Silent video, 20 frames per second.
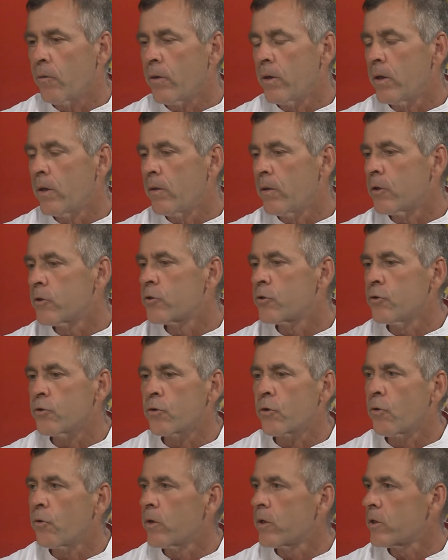their two
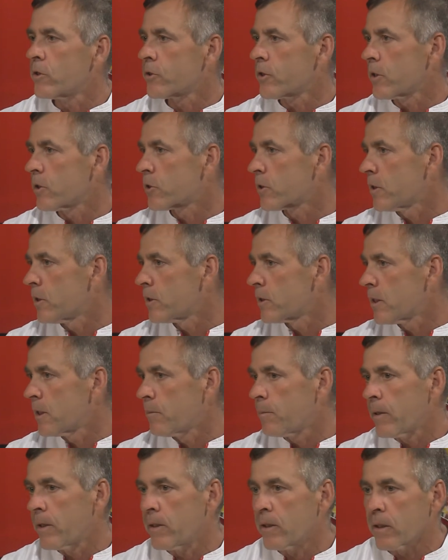corners are as good as
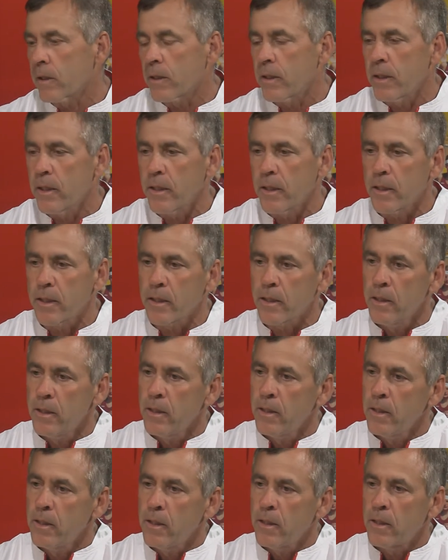anybody in the league.
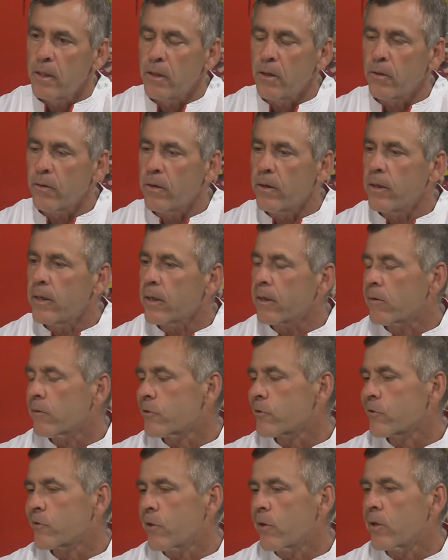You know, their nickel
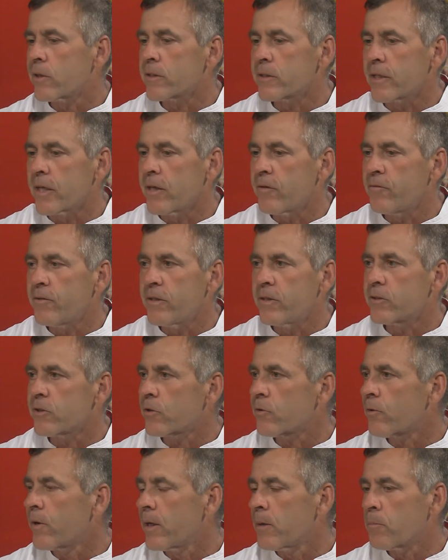strong safety is a
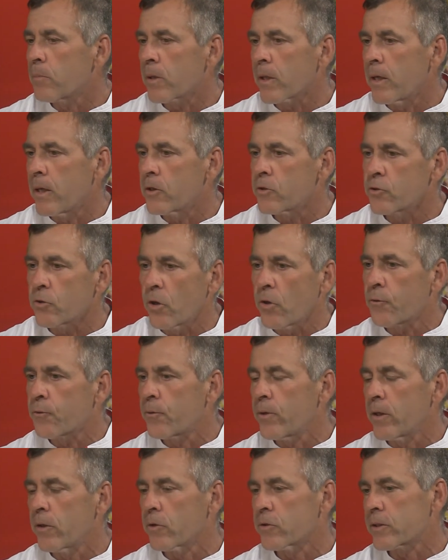great player. So all
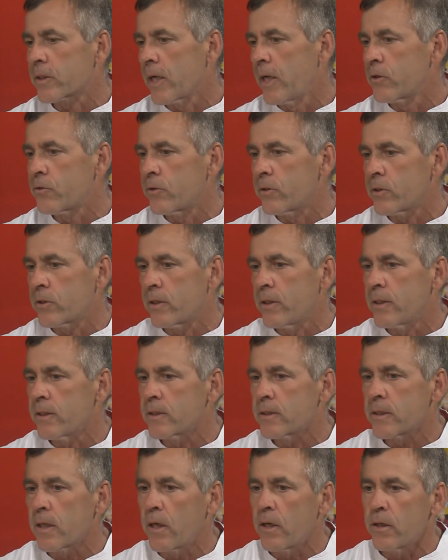three of those guys are returning
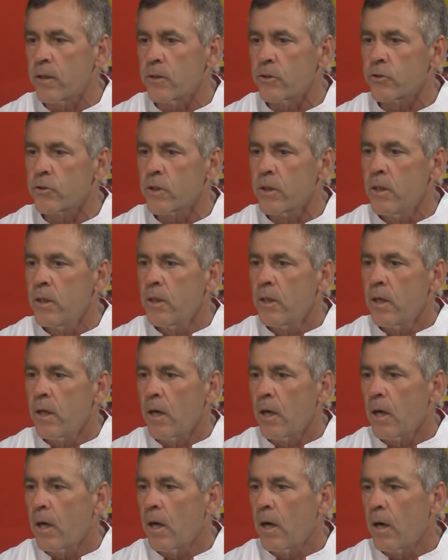starters.
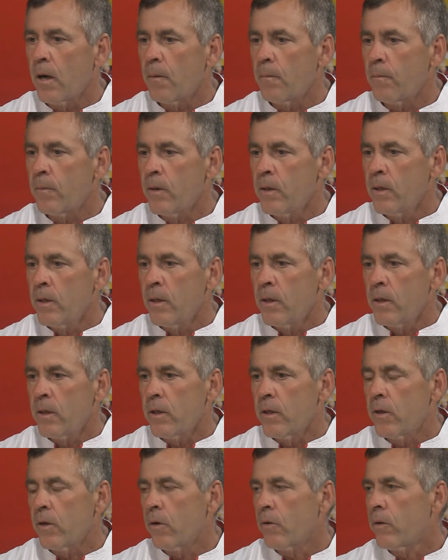
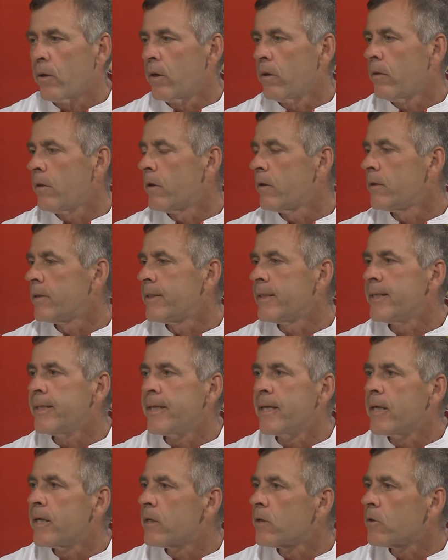You know, their D
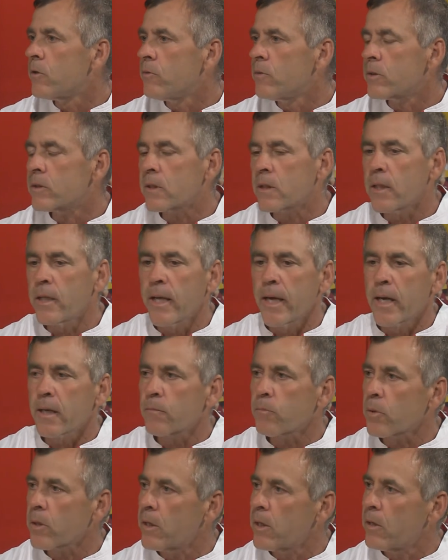end, who was GLIAC
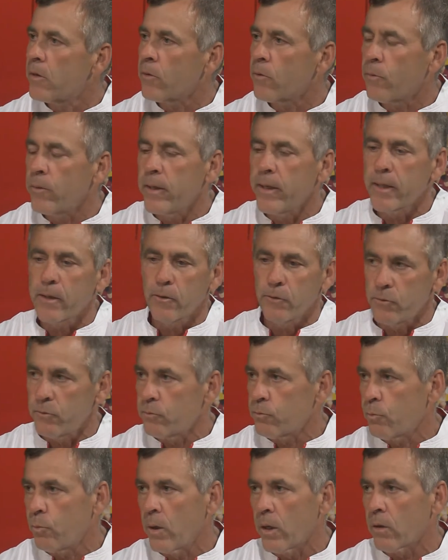Player of the Week,
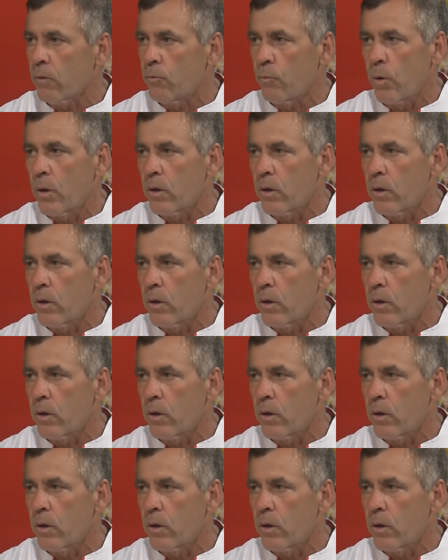GLIAC